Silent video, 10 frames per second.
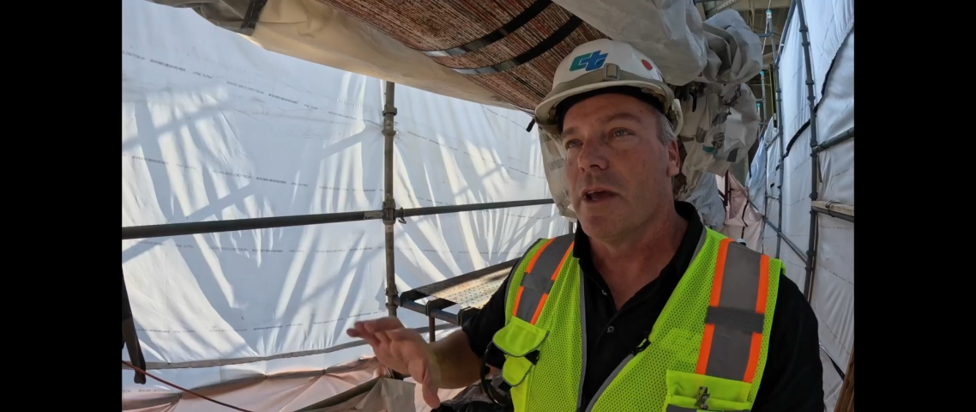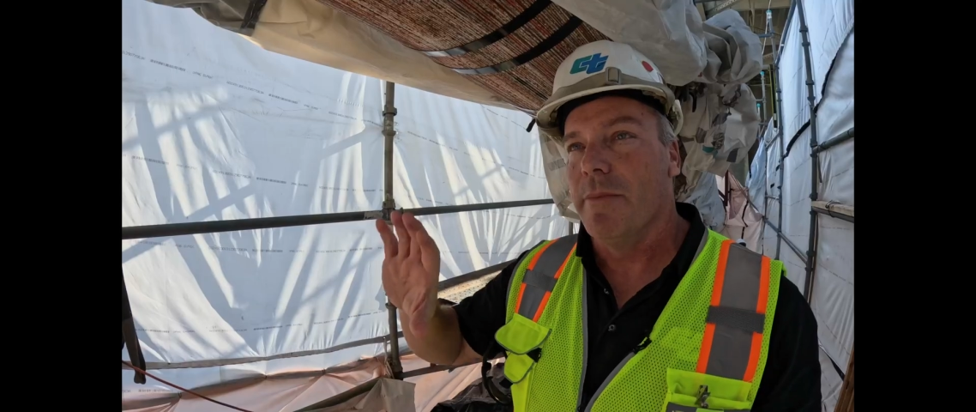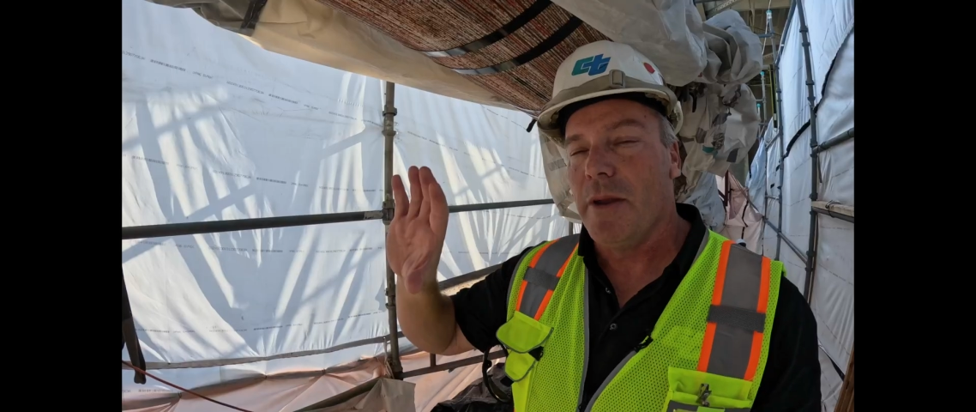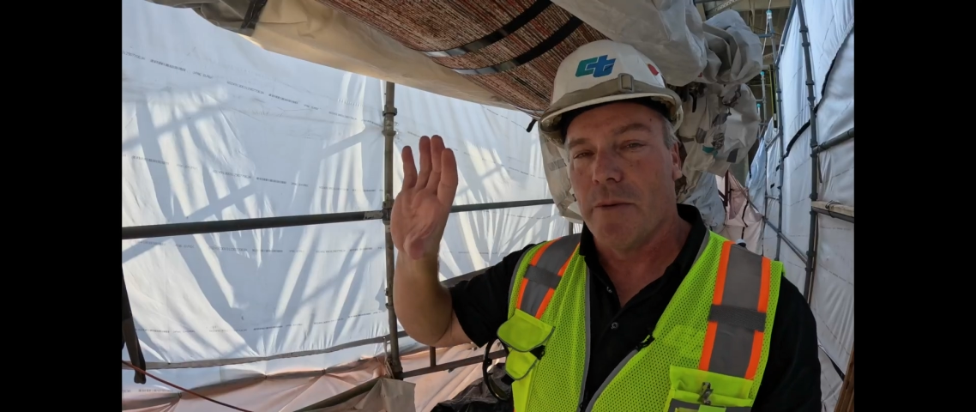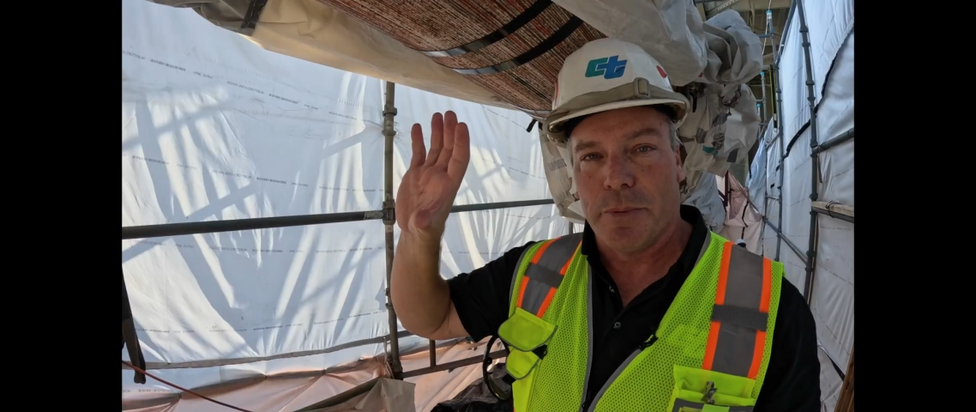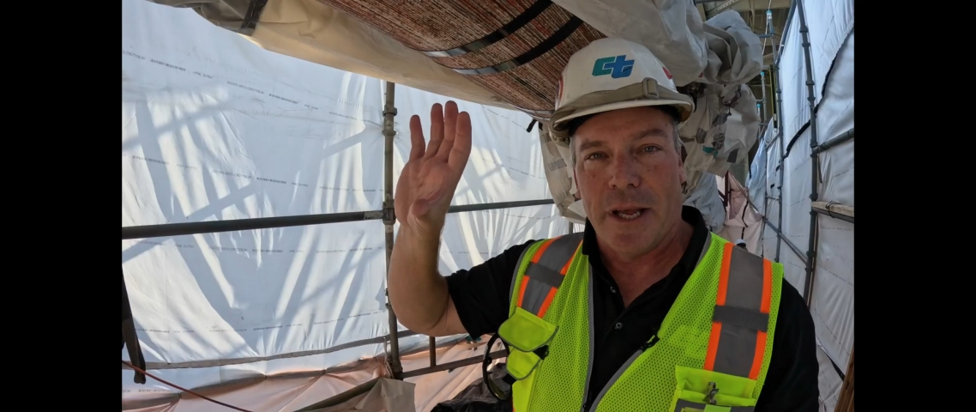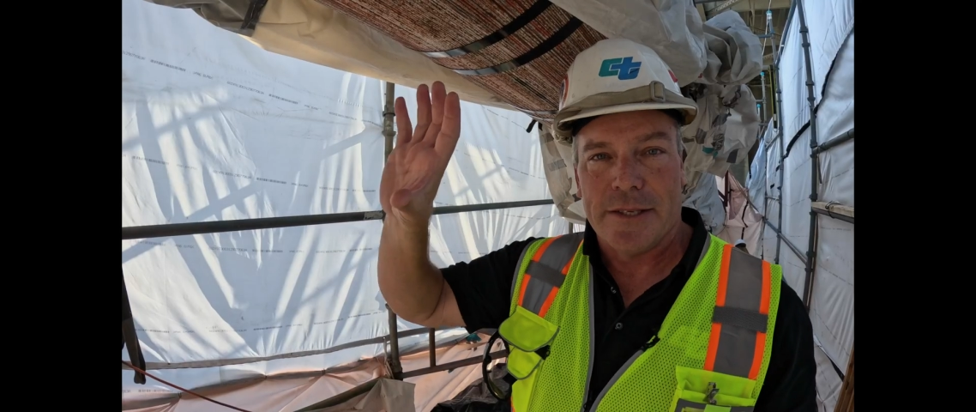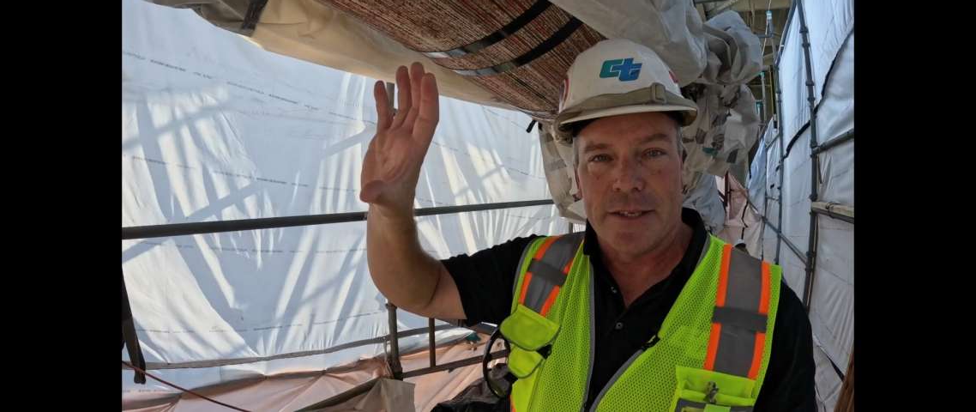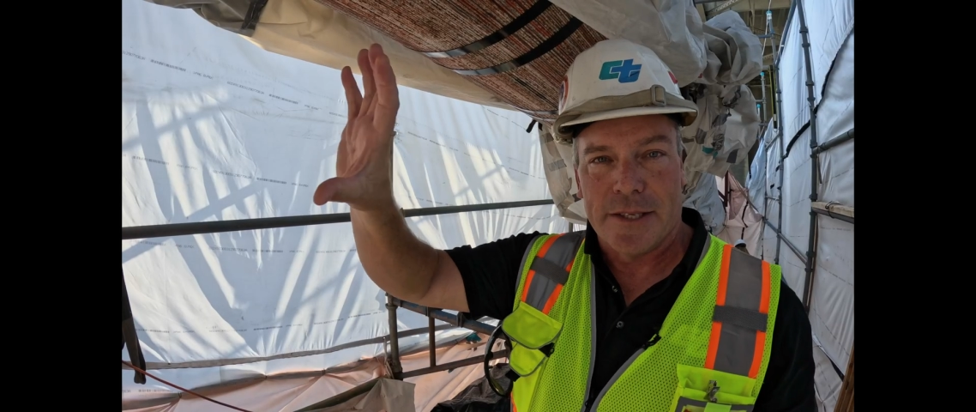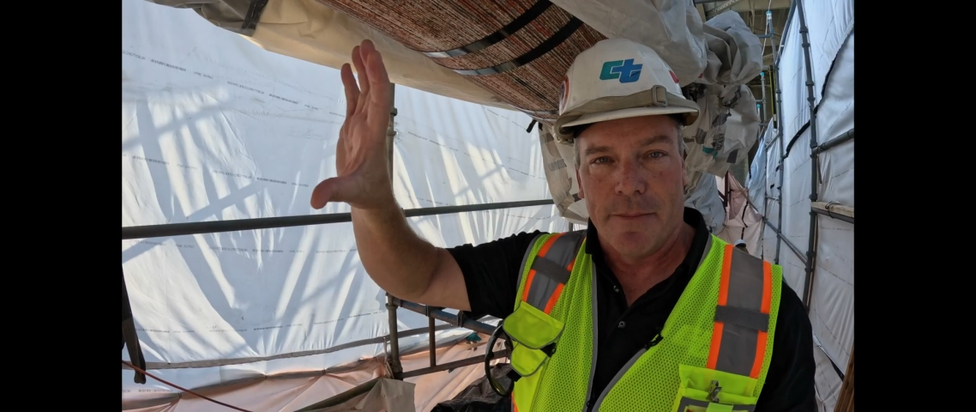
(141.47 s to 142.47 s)
going to be
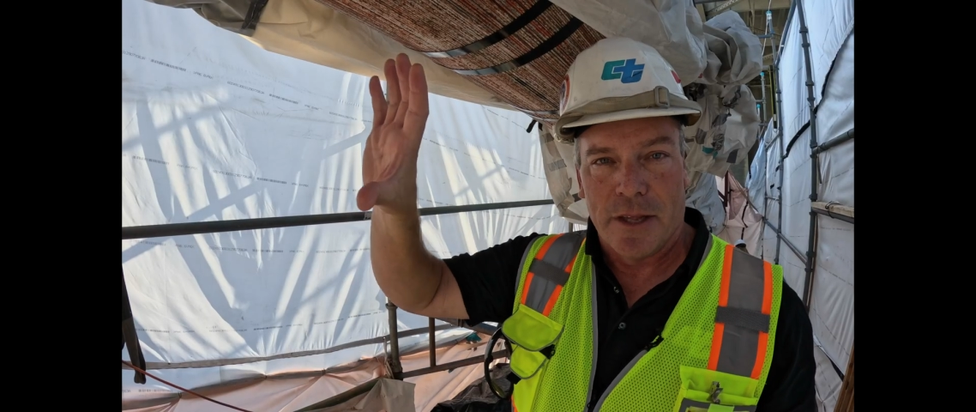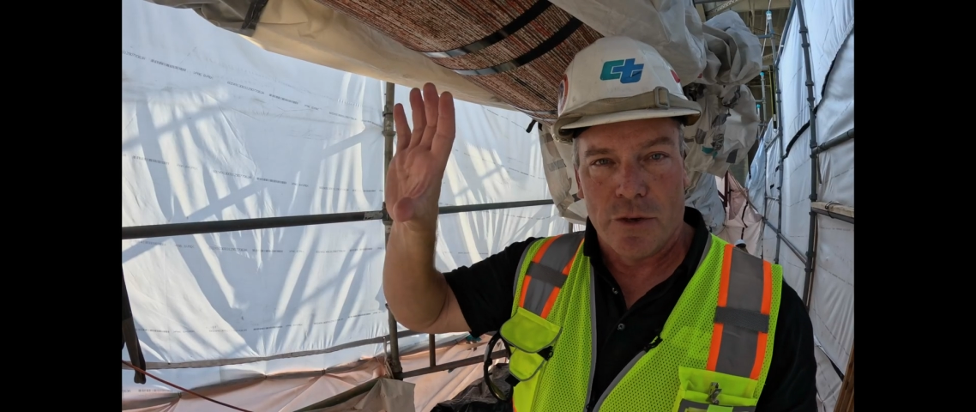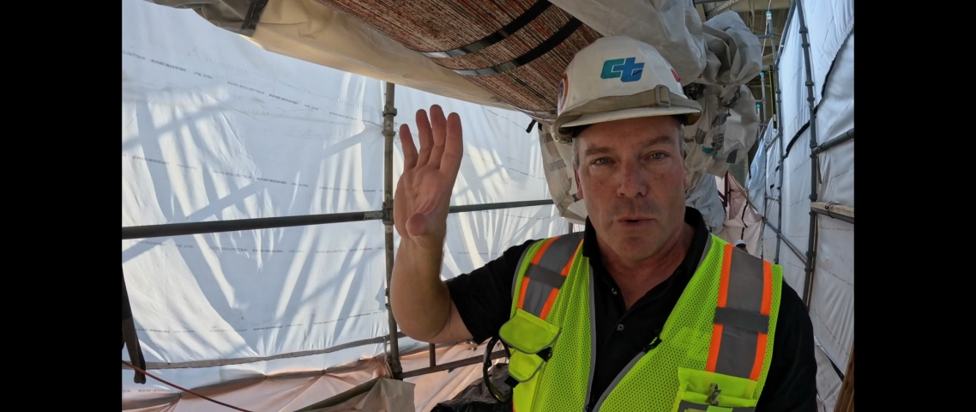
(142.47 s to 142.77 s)
replacing some of the